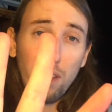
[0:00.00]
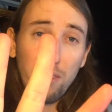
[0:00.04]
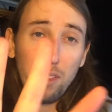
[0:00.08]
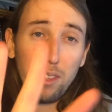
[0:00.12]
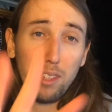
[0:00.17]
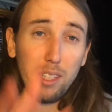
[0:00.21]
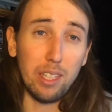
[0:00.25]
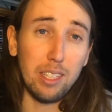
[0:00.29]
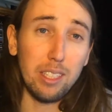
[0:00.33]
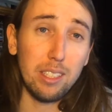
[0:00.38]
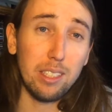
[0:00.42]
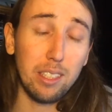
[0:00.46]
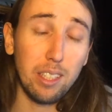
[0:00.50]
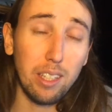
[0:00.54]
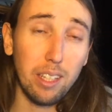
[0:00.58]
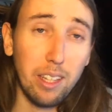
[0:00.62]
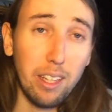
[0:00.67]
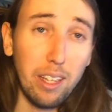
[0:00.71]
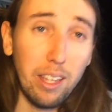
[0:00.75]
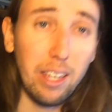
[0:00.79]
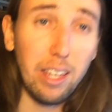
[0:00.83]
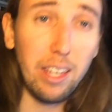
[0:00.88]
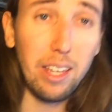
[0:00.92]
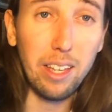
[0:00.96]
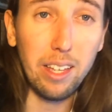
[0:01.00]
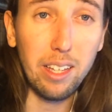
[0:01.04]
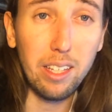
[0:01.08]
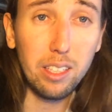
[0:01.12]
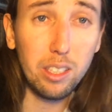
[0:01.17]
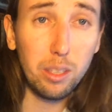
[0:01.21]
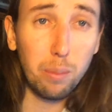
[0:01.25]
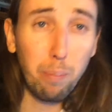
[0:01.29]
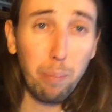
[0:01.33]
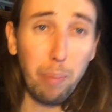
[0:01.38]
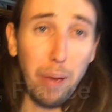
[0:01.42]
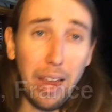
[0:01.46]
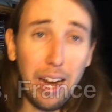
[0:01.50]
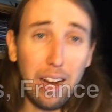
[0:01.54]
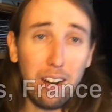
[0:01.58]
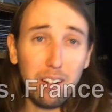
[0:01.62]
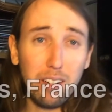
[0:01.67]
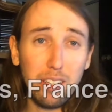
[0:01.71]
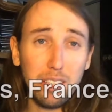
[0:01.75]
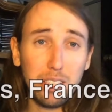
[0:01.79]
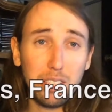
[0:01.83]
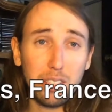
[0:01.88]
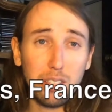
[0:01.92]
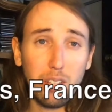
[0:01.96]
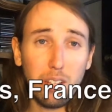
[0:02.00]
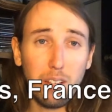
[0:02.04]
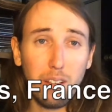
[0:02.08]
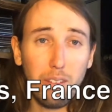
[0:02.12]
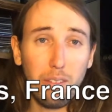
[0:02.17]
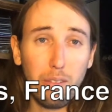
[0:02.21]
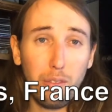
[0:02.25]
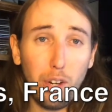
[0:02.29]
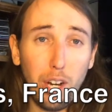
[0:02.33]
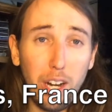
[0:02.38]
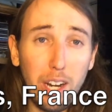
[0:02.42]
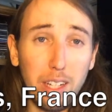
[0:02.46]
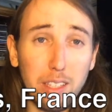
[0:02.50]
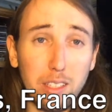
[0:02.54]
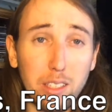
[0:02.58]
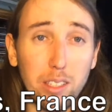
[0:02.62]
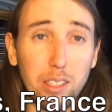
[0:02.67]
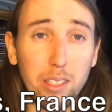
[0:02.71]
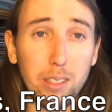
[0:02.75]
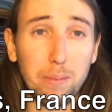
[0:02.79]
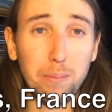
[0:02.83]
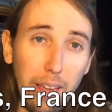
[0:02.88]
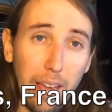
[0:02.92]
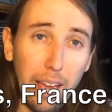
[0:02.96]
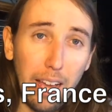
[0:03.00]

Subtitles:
on the list is Paris, France.